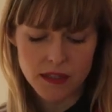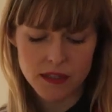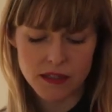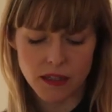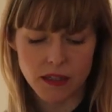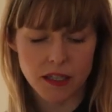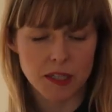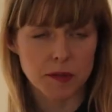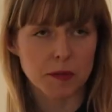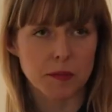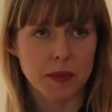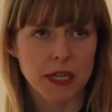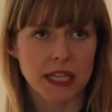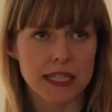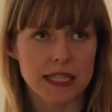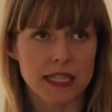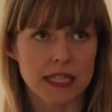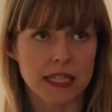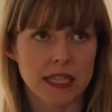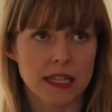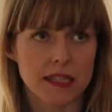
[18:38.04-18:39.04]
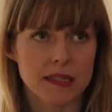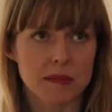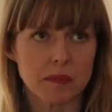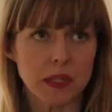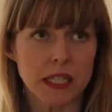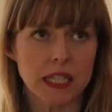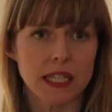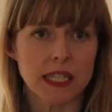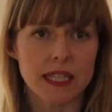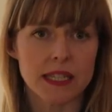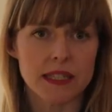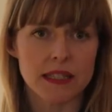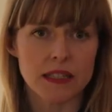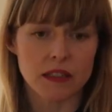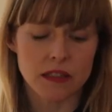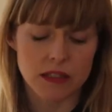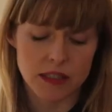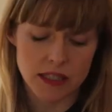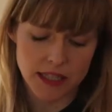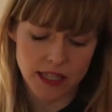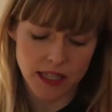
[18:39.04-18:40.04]
Starting up a magazine hasn't been an easy
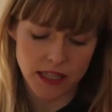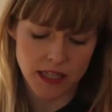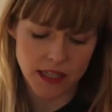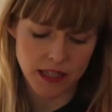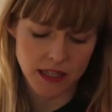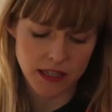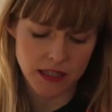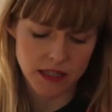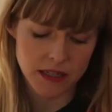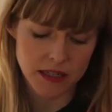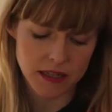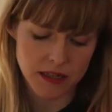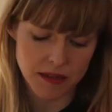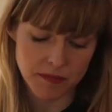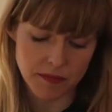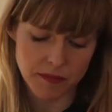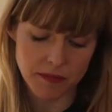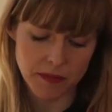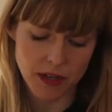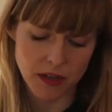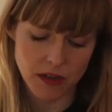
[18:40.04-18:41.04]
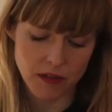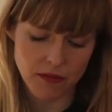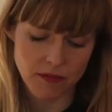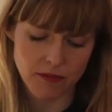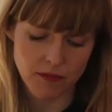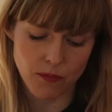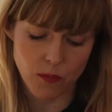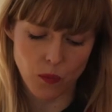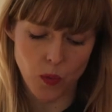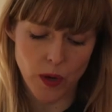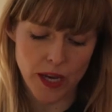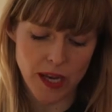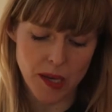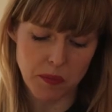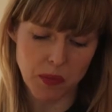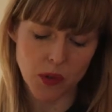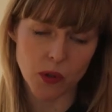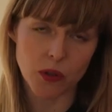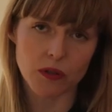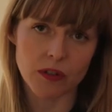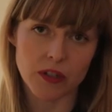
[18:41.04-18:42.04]
undertaking. I'm way
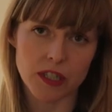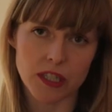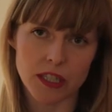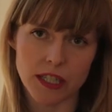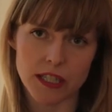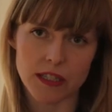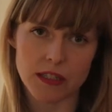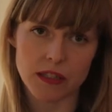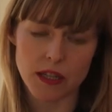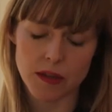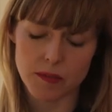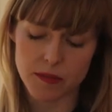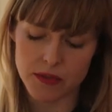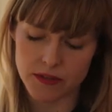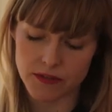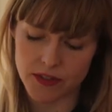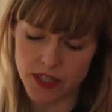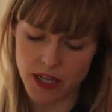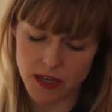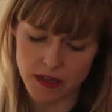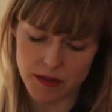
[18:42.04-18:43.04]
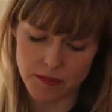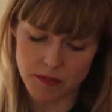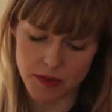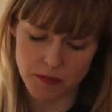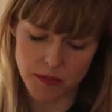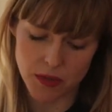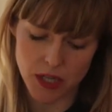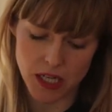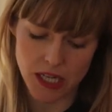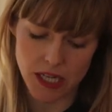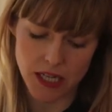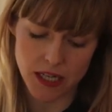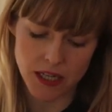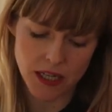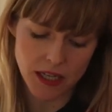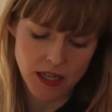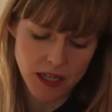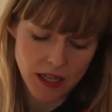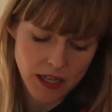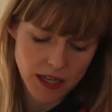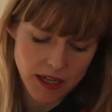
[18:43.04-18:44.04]
poorer in terms of time and money.
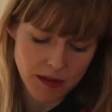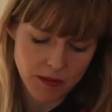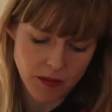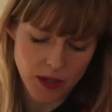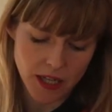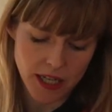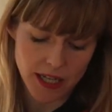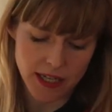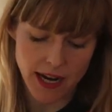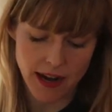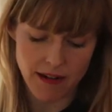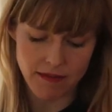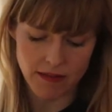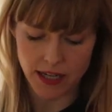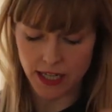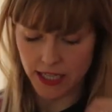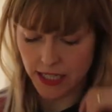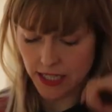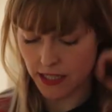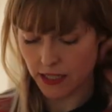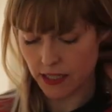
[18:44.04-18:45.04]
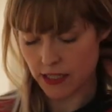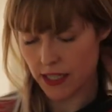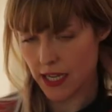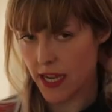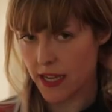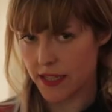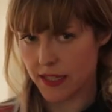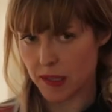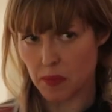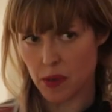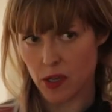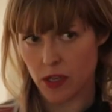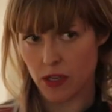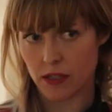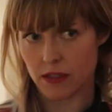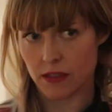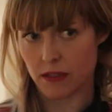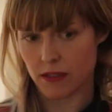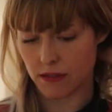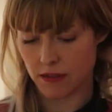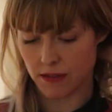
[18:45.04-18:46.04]
I'm quite inherently lazy
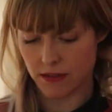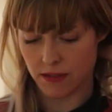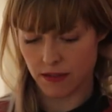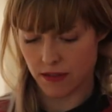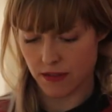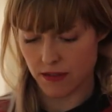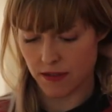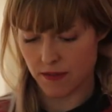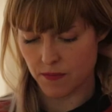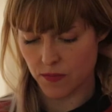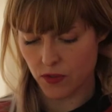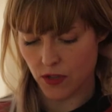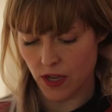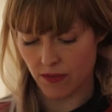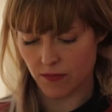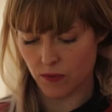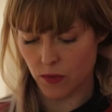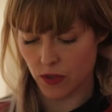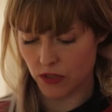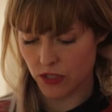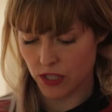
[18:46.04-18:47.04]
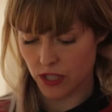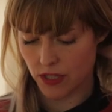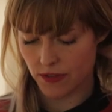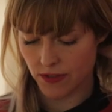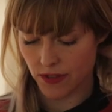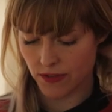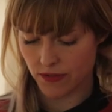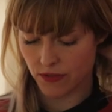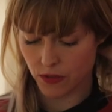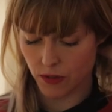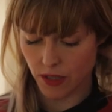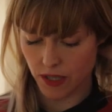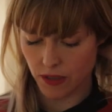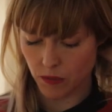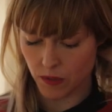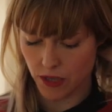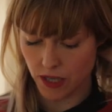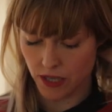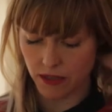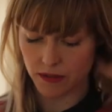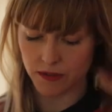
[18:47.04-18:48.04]
person, so I haven't watched TV for quite a
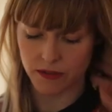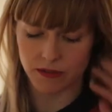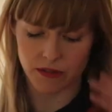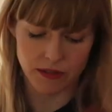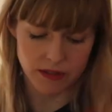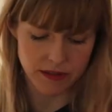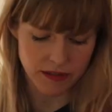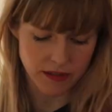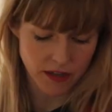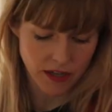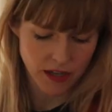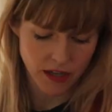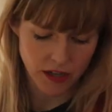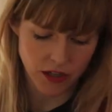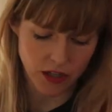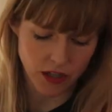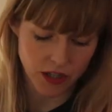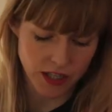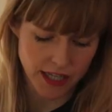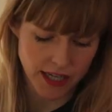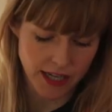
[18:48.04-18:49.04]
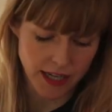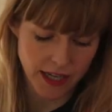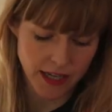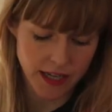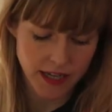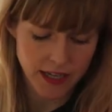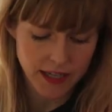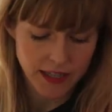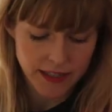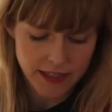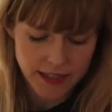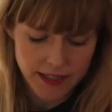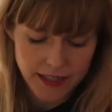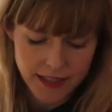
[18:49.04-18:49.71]
while, which is gutting.